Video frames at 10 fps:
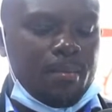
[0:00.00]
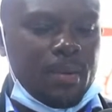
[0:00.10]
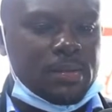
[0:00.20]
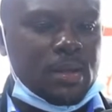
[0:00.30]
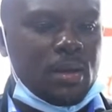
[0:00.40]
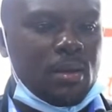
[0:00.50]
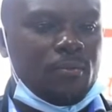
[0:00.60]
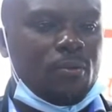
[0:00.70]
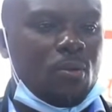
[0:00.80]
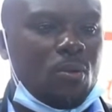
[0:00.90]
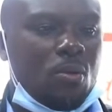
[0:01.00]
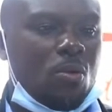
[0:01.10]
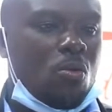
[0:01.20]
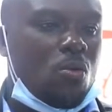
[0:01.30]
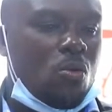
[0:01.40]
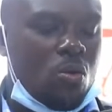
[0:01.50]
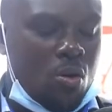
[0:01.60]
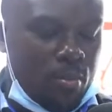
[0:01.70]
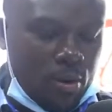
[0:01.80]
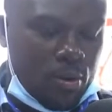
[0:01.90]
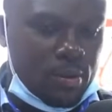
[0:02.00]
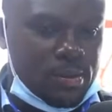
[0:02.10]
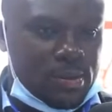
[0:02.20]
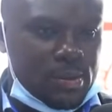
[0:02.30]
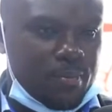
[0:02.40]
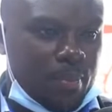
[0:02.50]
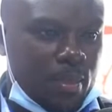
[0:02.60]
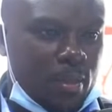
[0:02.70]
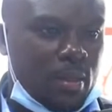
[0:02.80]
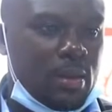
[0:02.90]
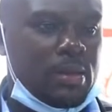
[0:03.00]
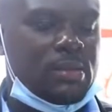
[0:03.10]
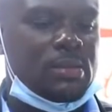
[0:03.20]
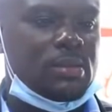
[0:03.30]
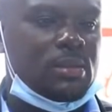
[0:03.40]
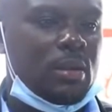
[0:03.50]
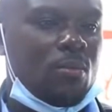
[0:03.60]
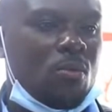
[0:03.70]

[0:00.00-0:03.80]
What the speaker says: Basically, for home loans, it's